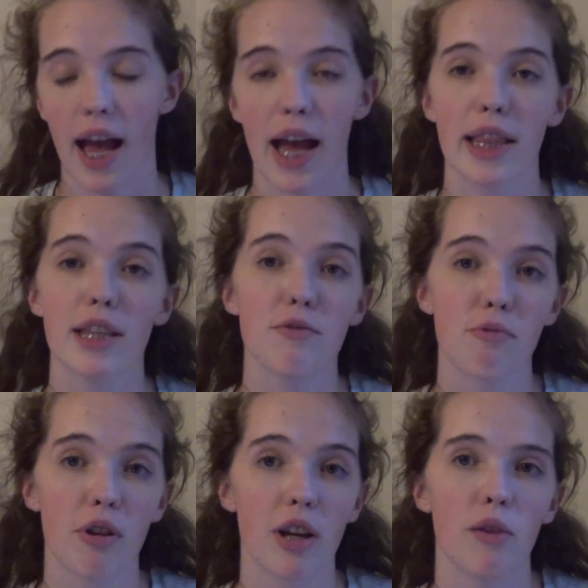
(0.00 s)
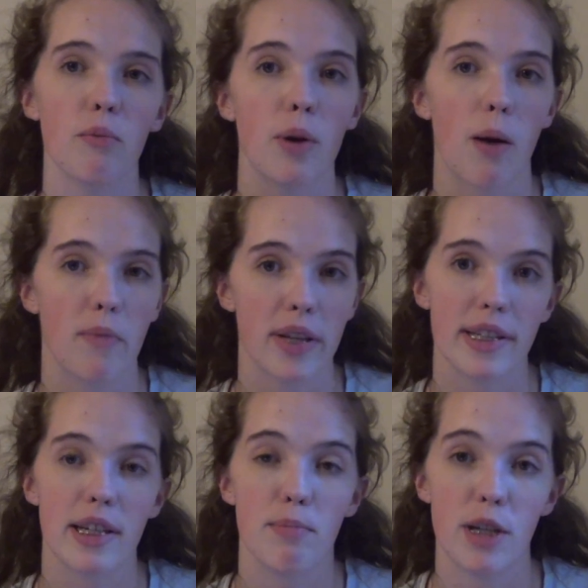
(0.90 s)
And this ruler would
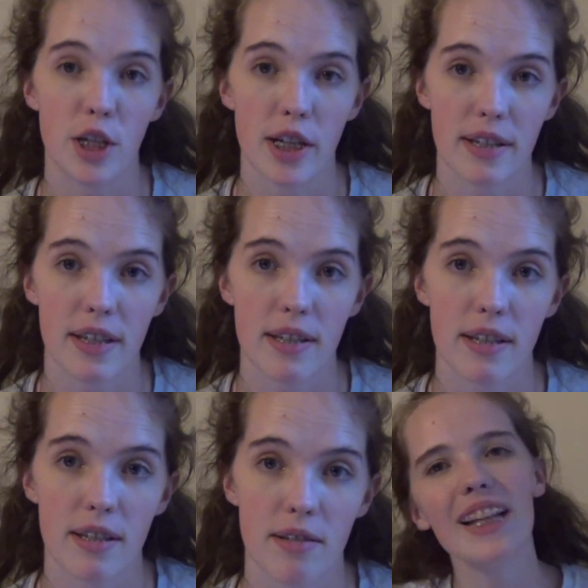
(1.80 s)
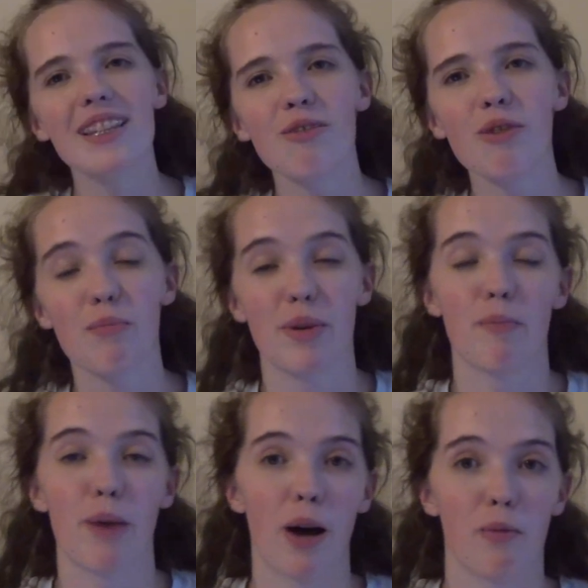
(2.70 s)
obviously be Jesus. Let's talk a bit
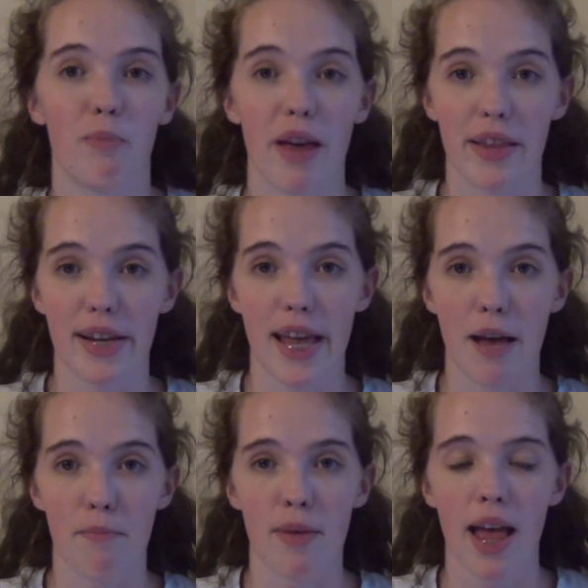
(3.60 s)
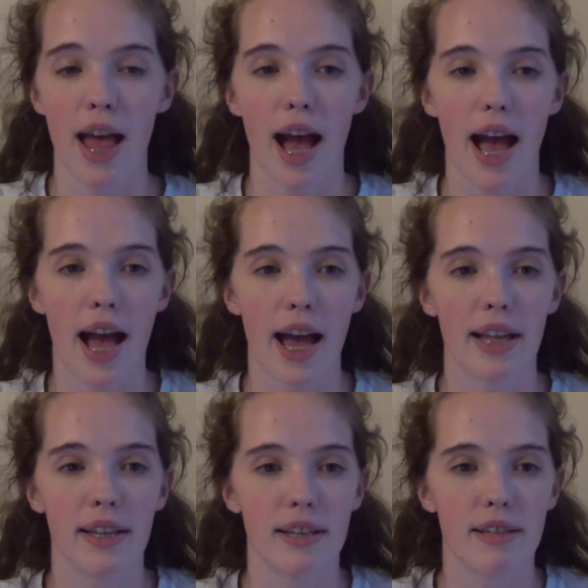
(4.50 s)
about Bethlehem
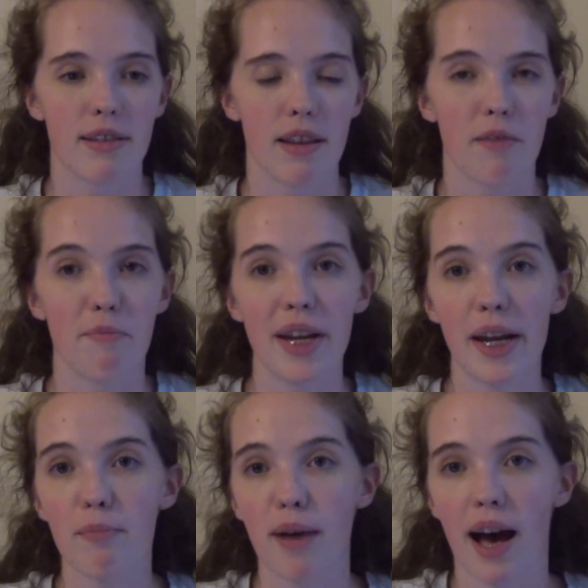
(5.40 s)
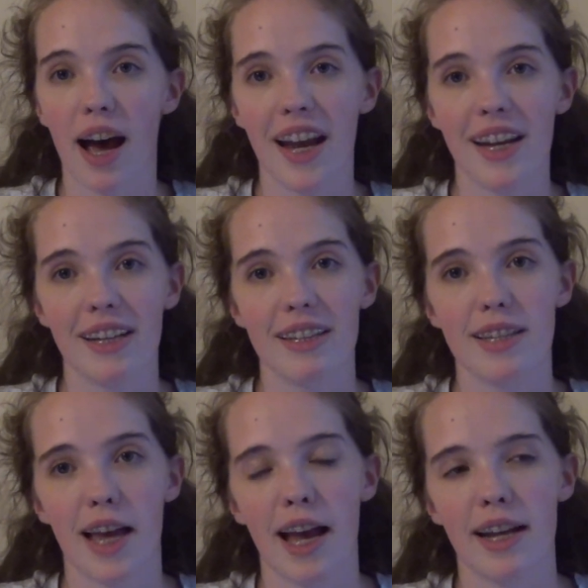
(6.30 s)
and the meaning behind
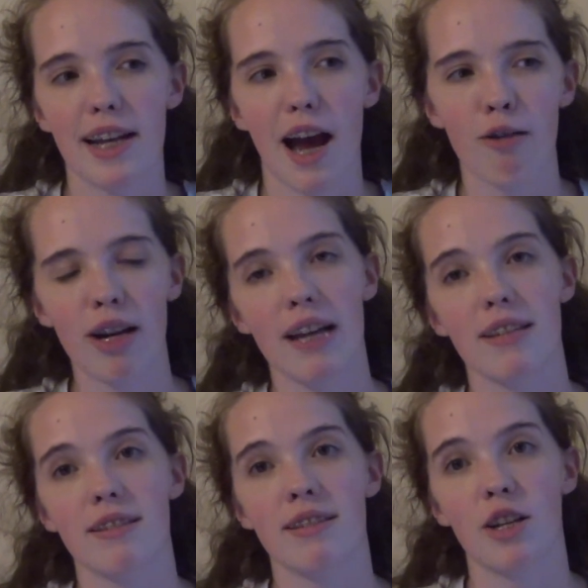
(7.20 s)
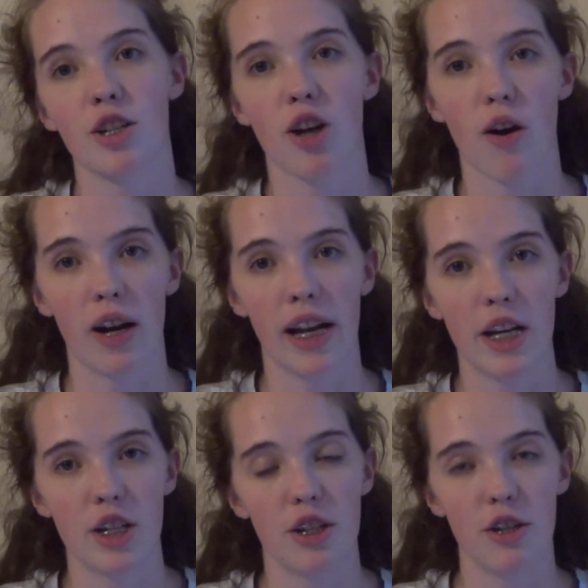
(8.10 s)
it and how it has such a
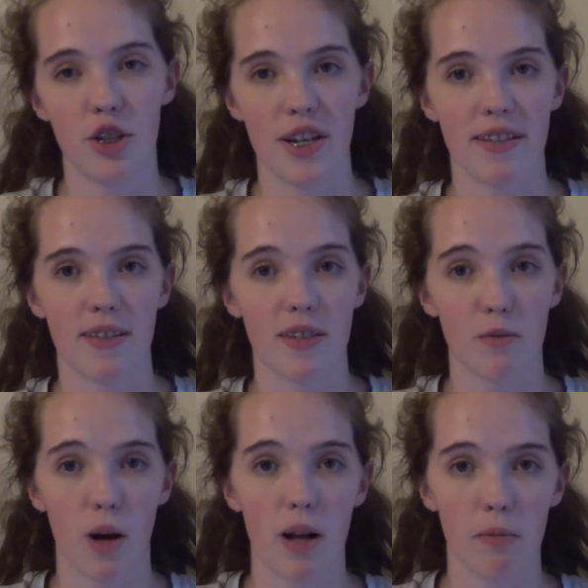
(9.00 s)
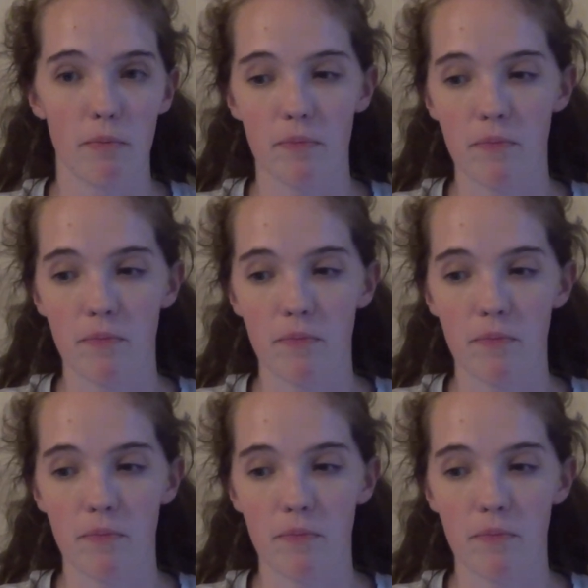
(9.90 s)
correlation to Jesus as well.